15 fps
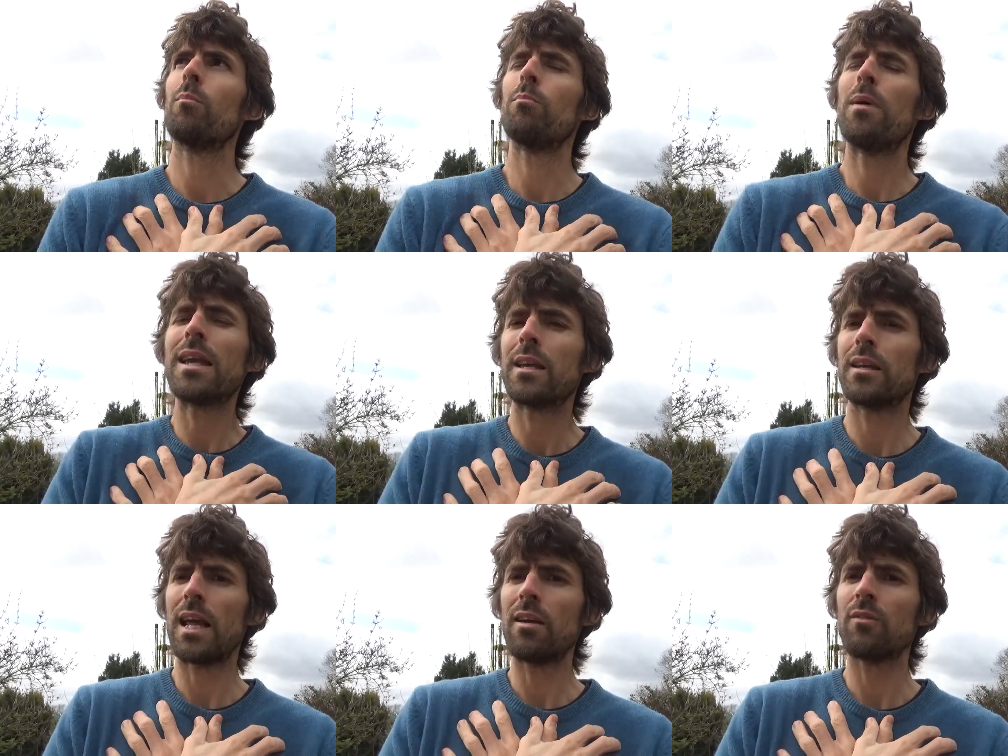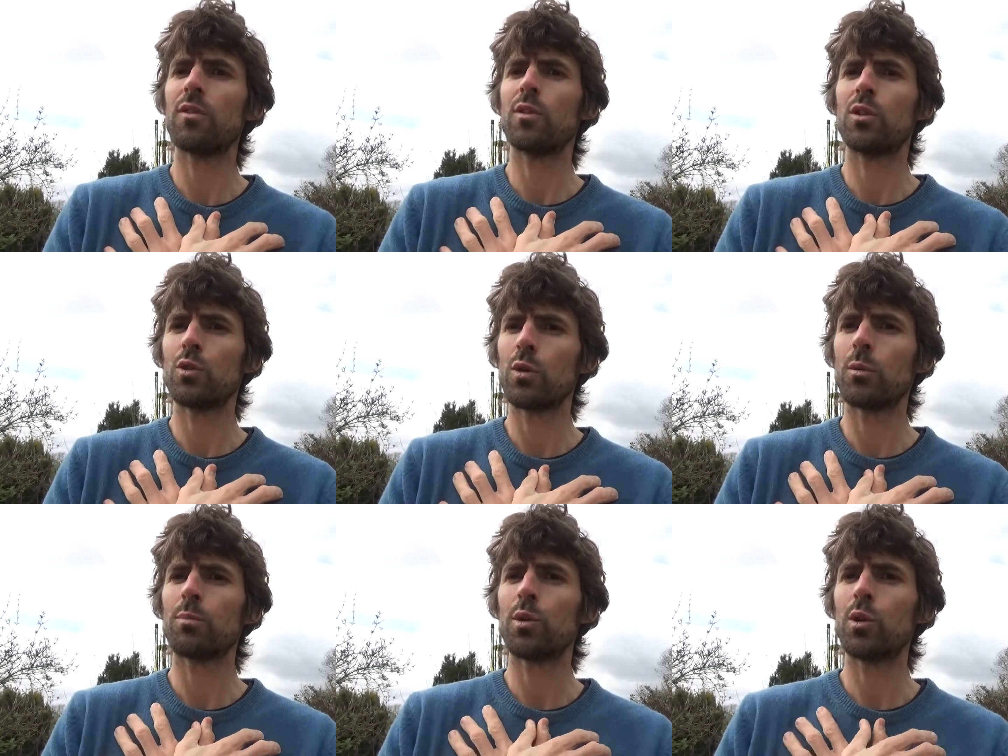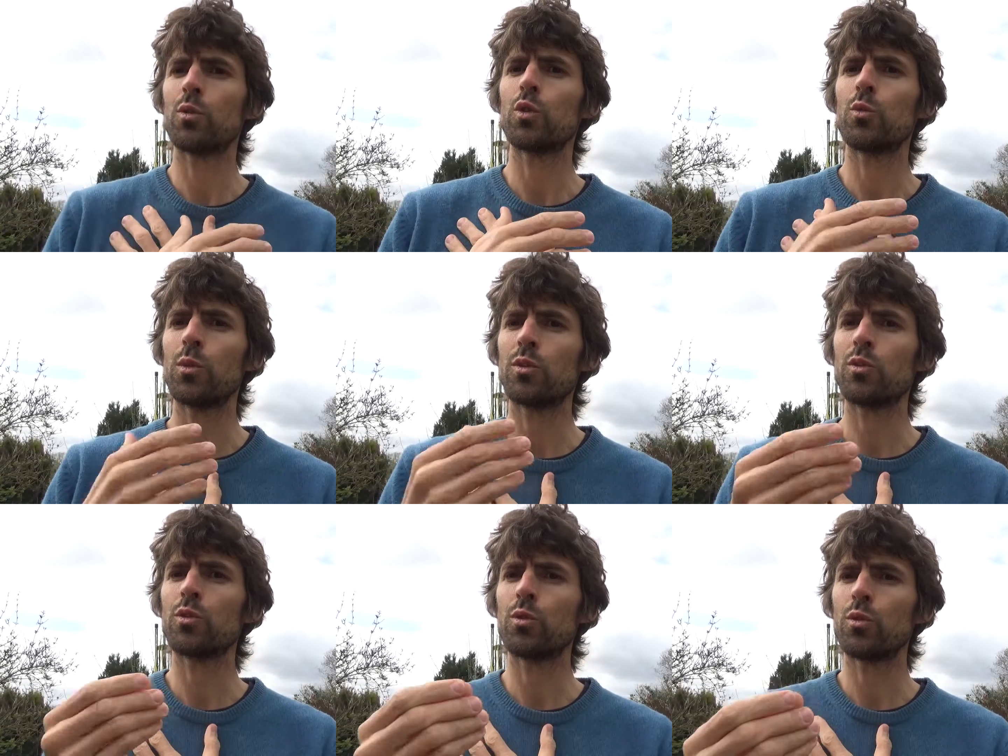make an effort to approach
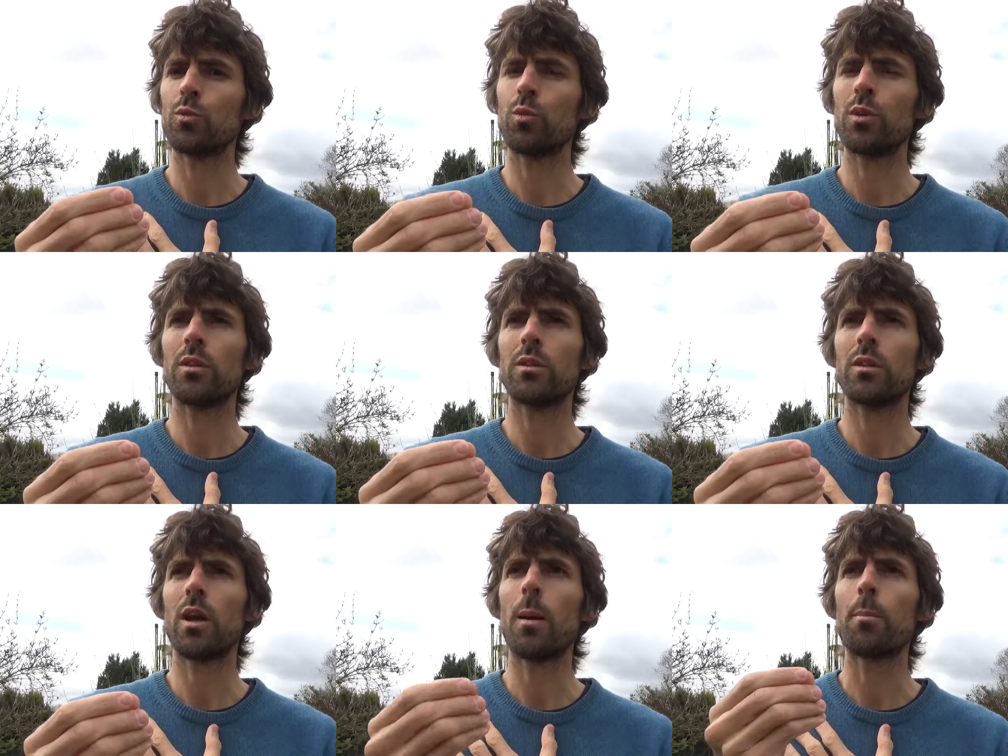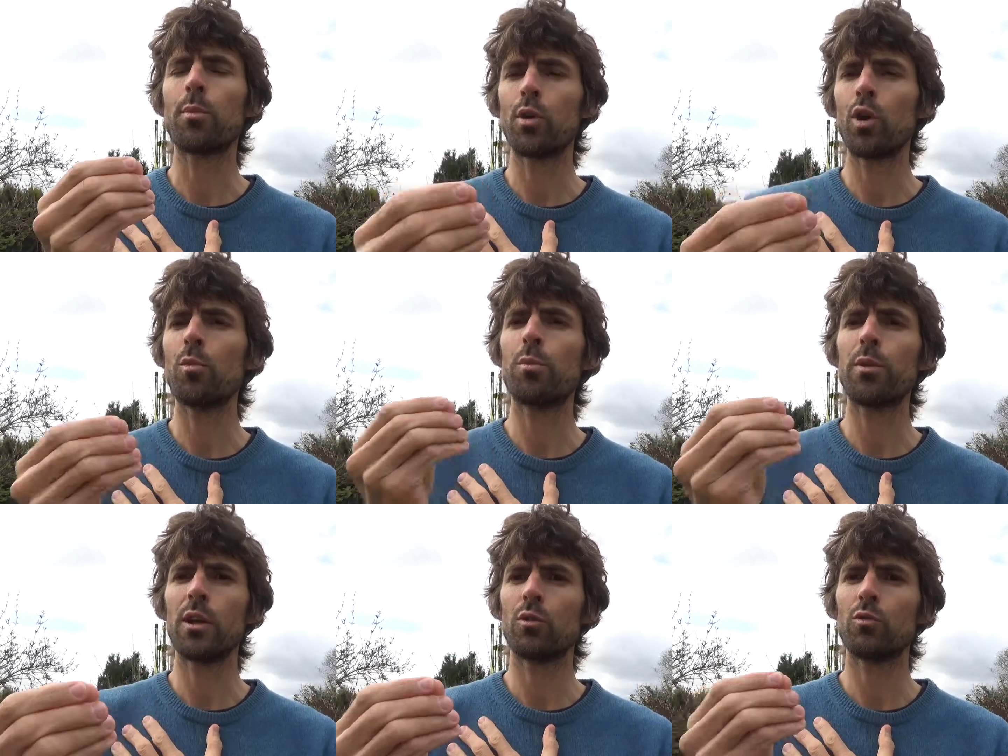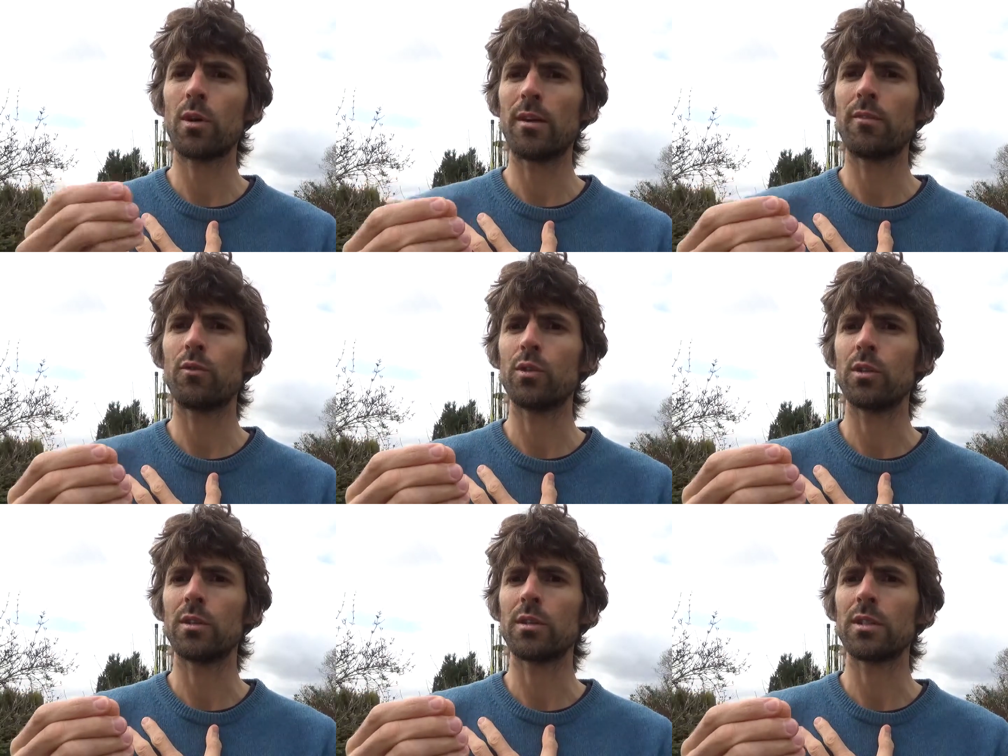with, with appropriate
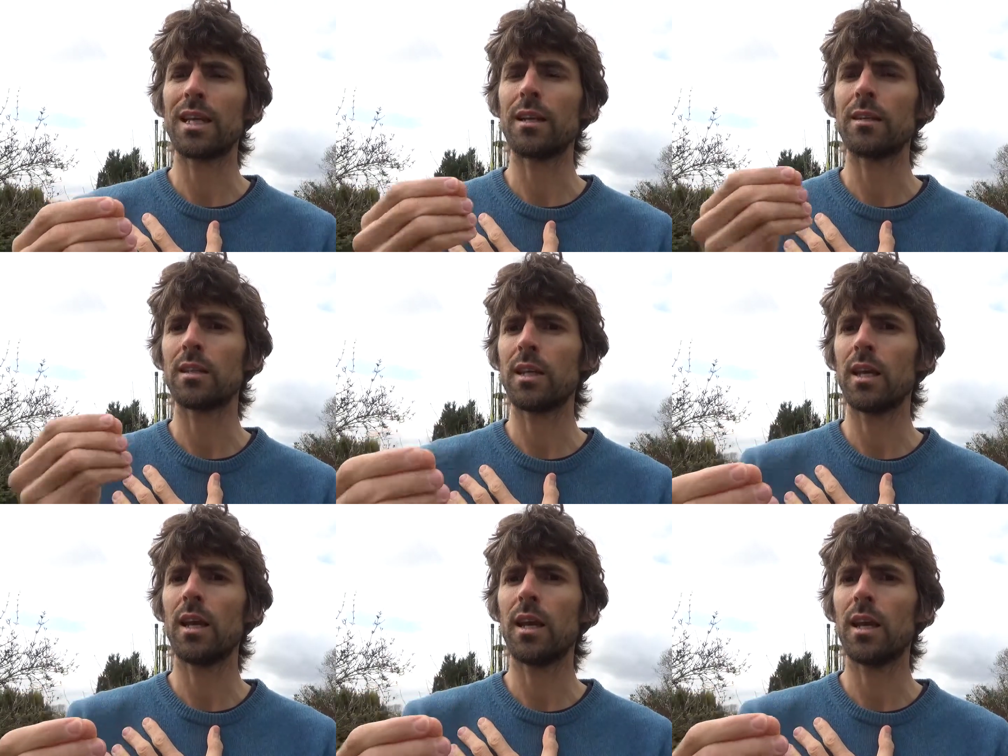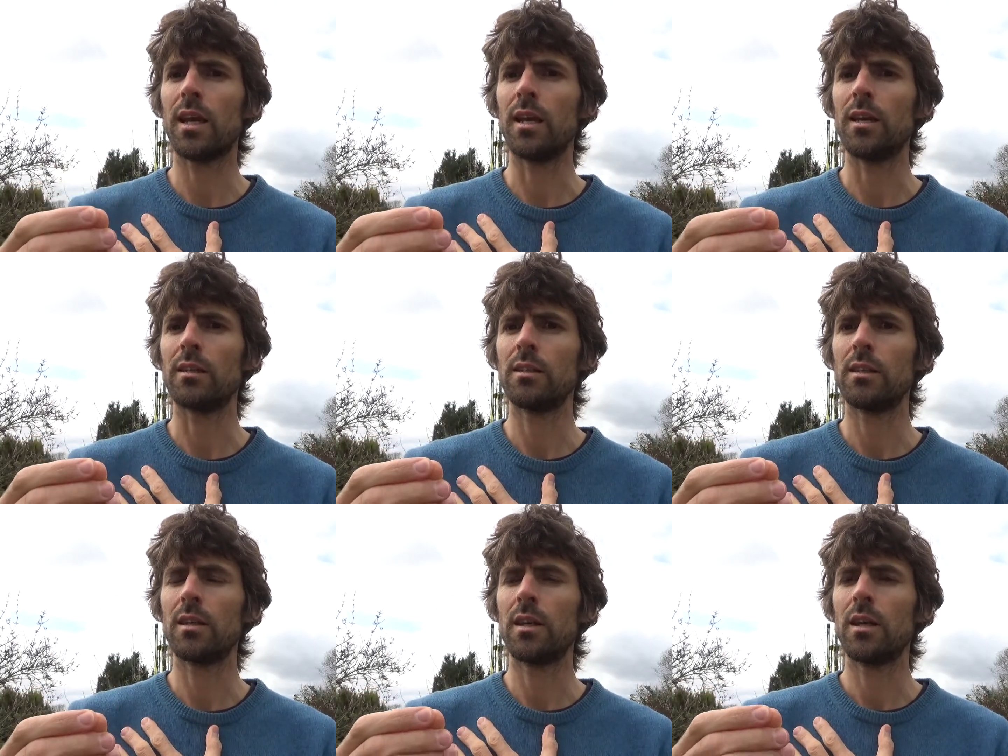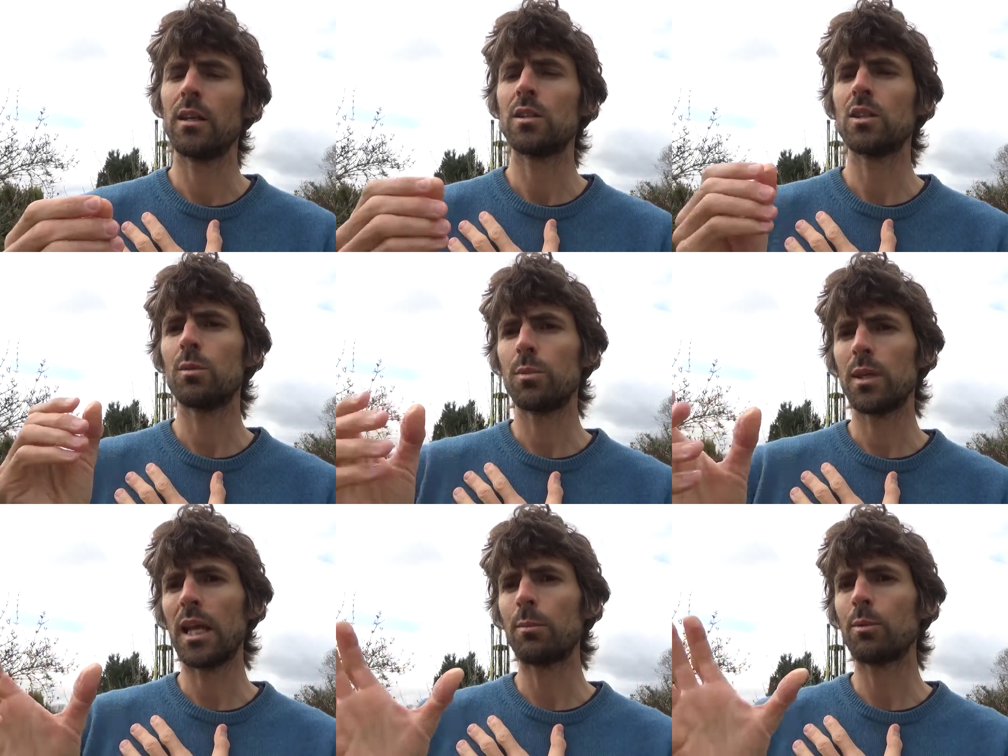reverence and care to
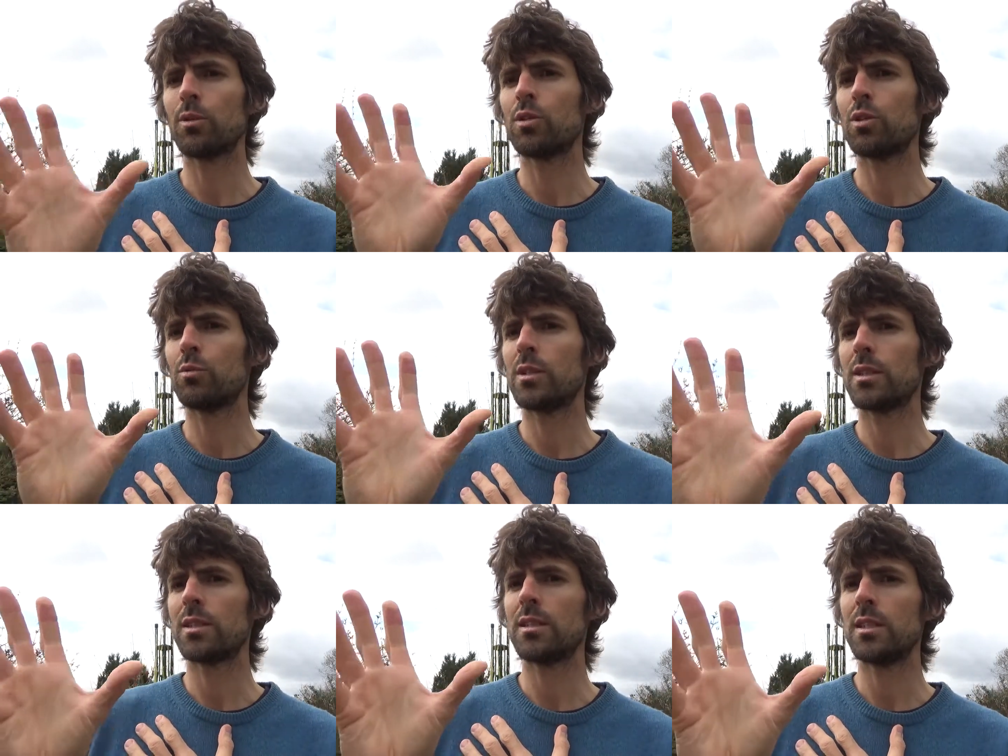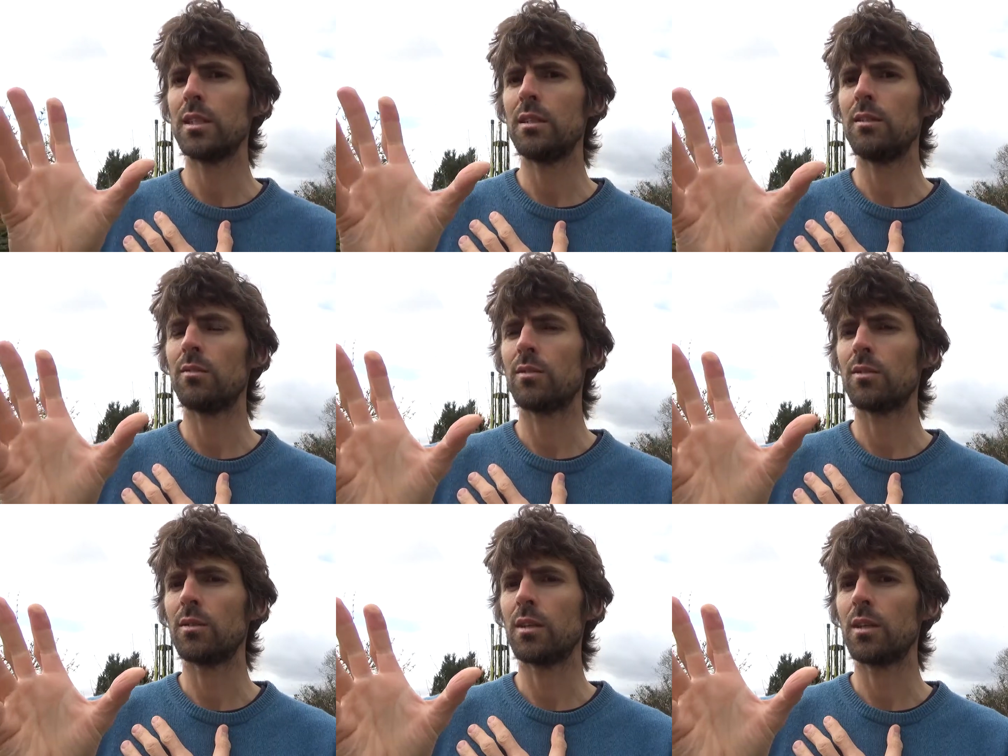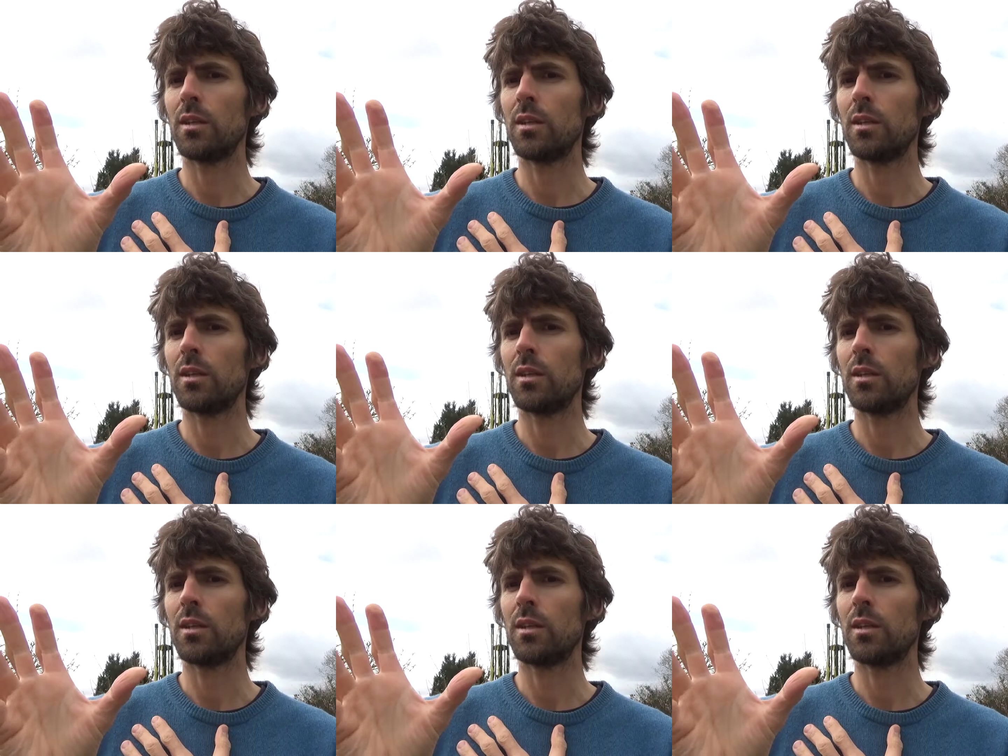be able to receive